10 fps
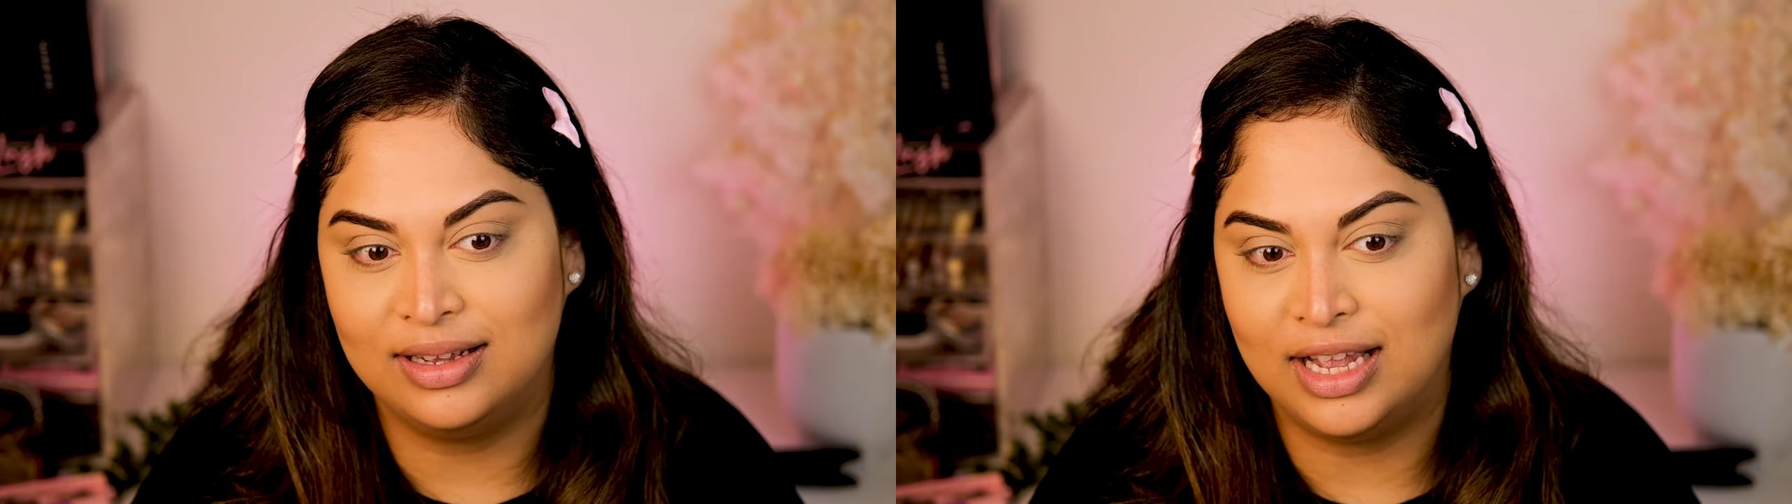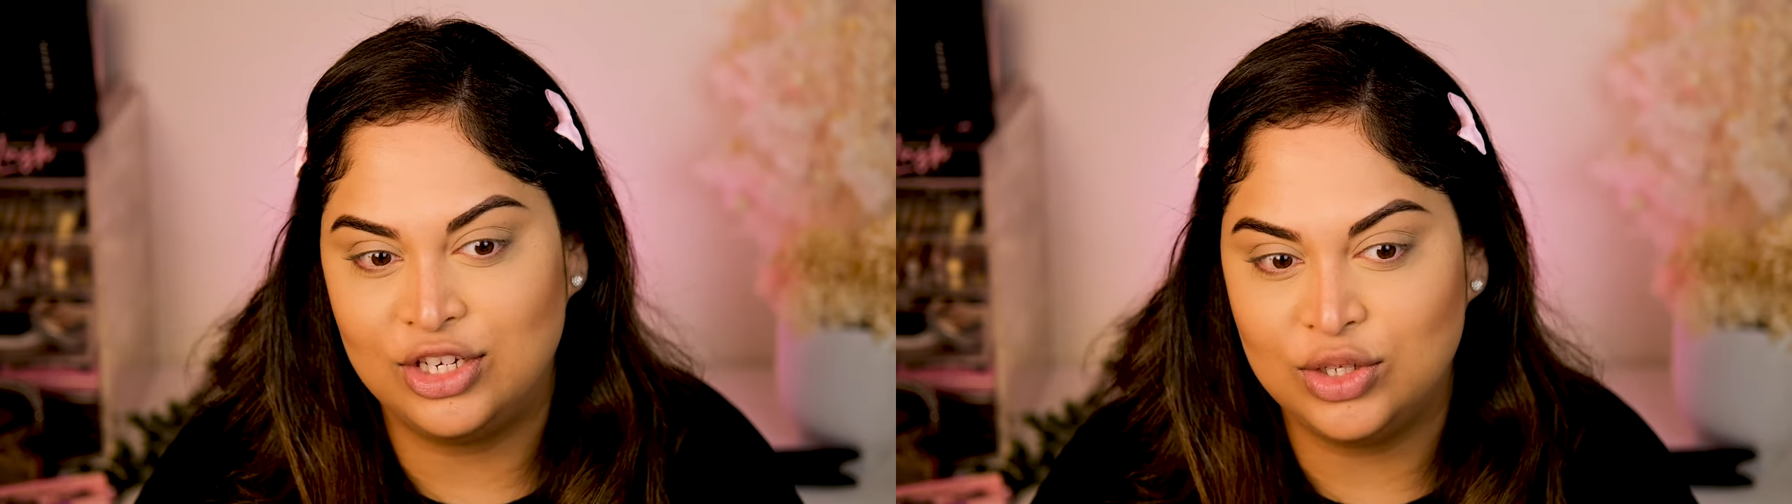
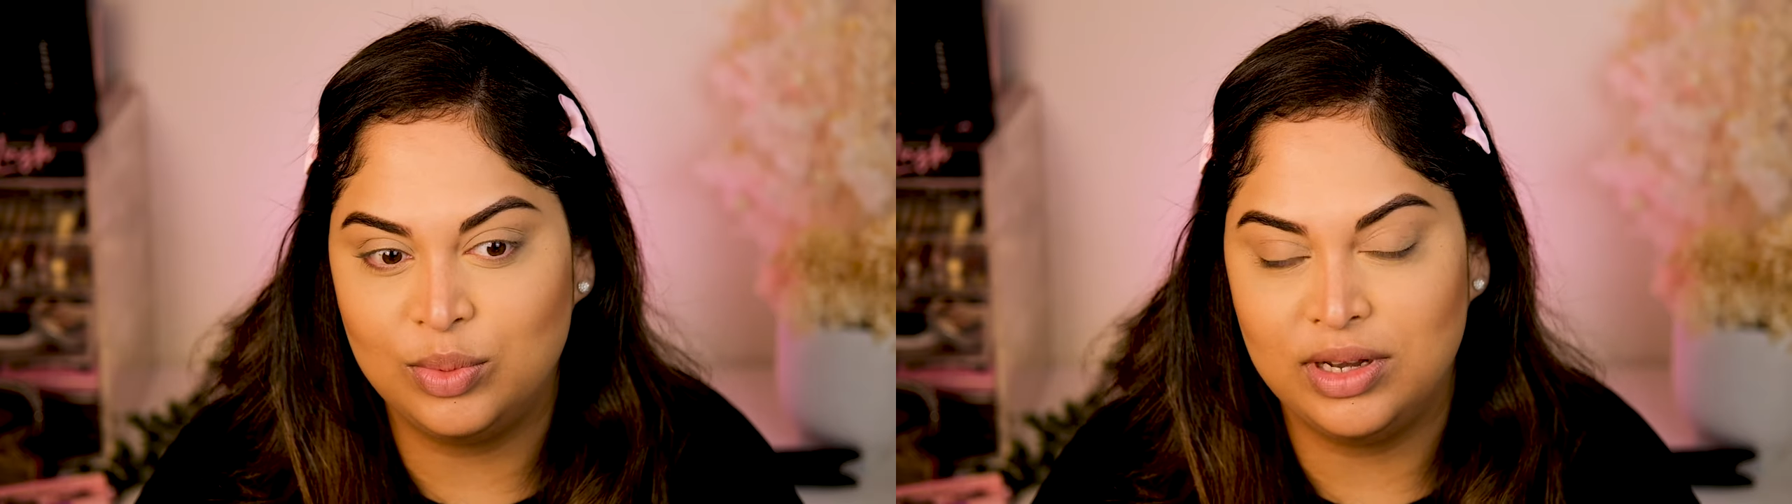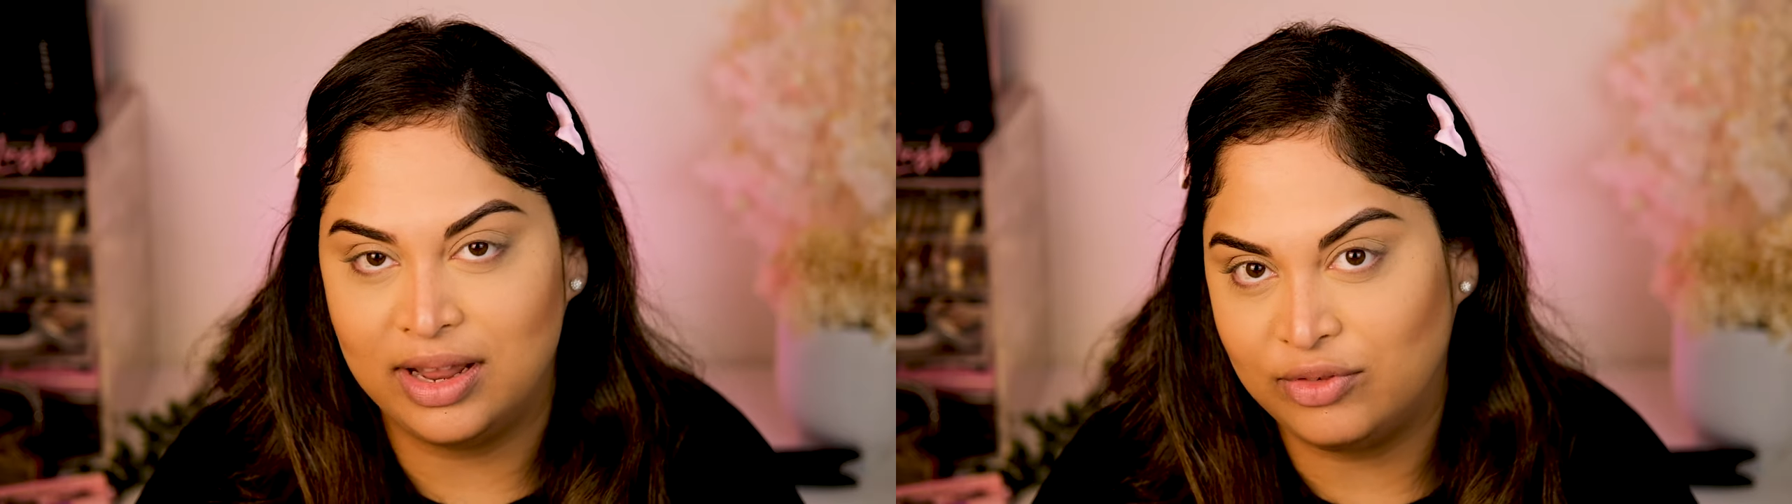I just
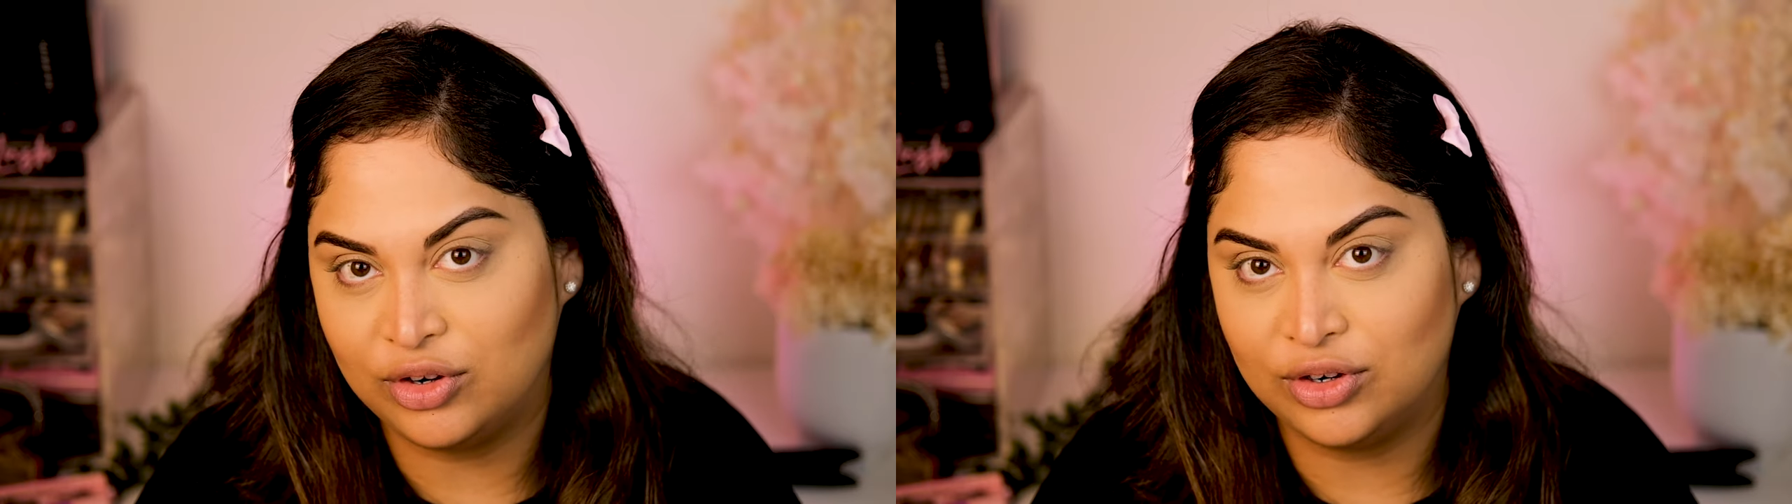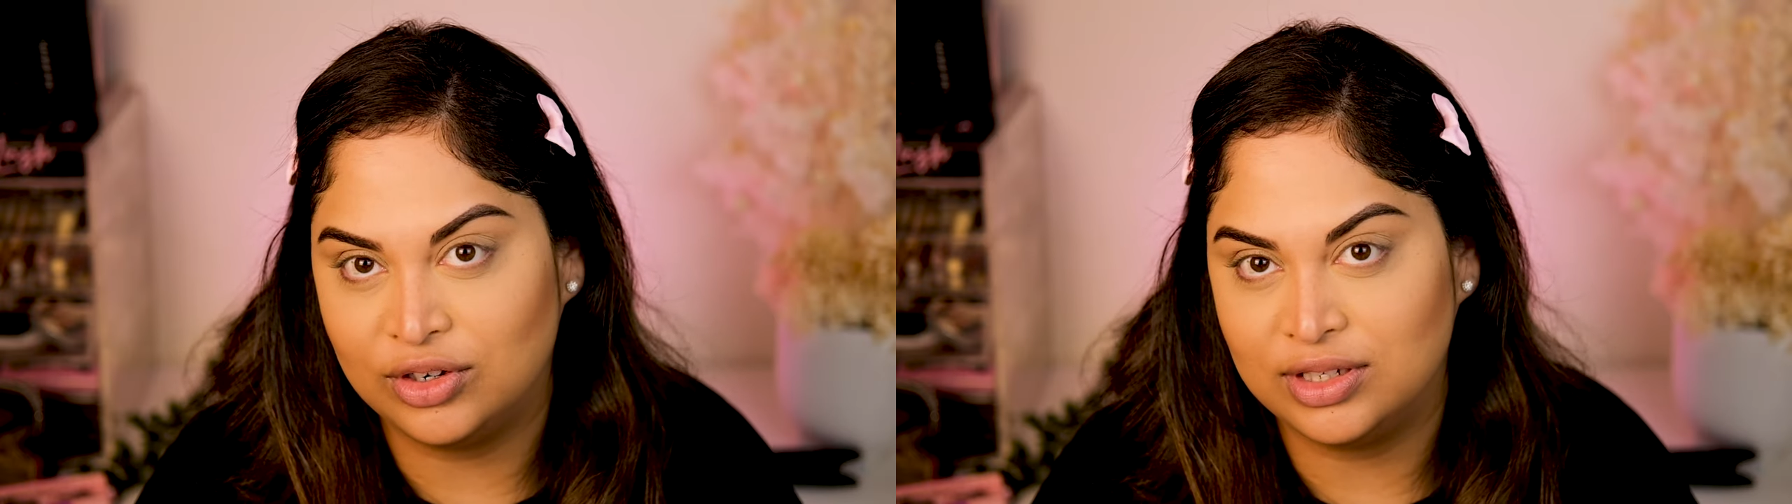would
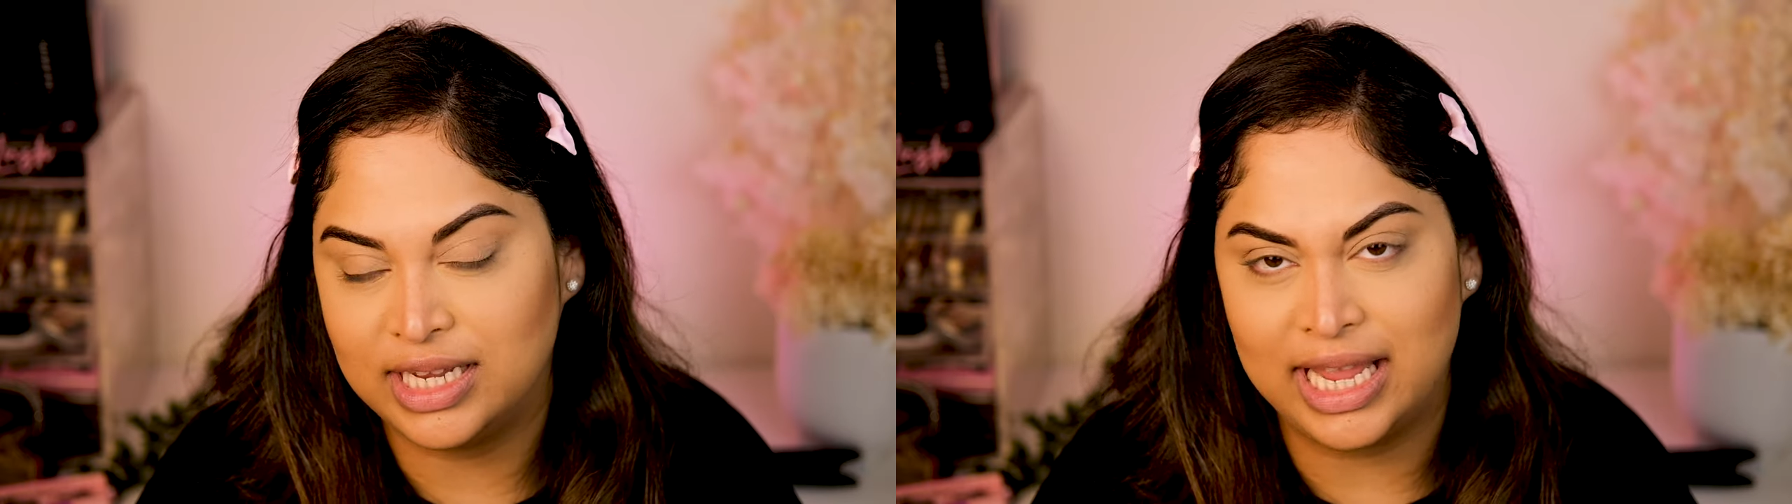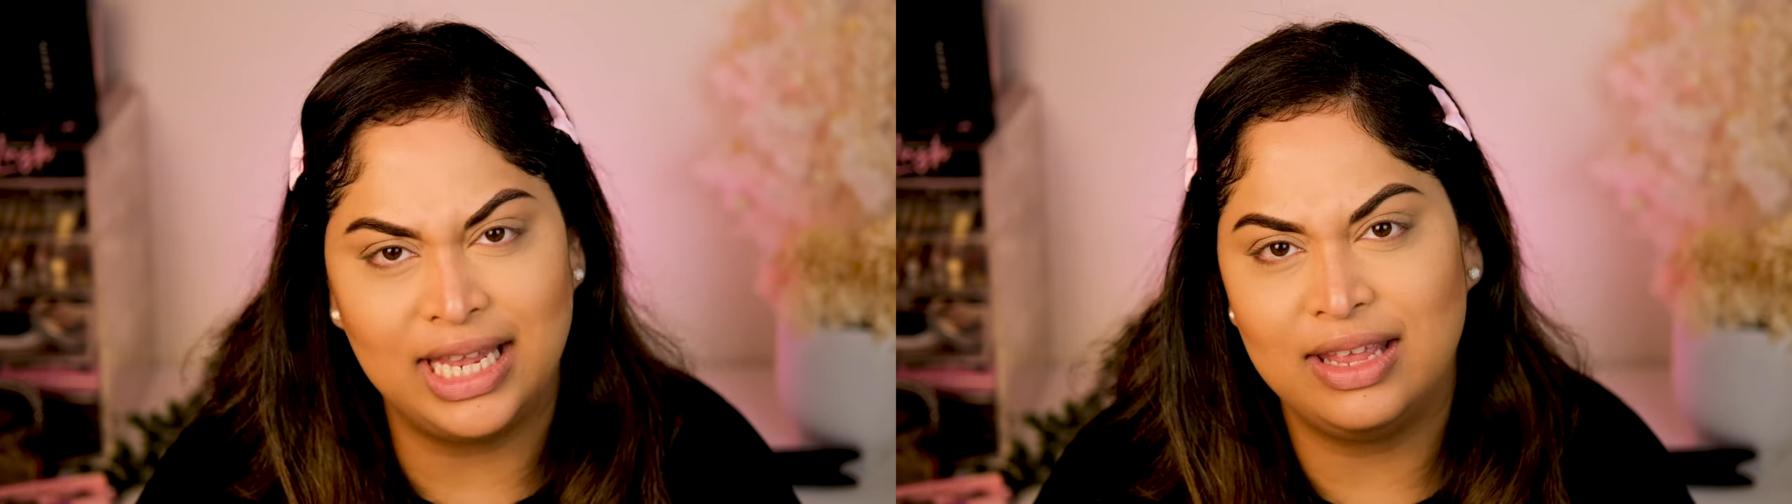never take it.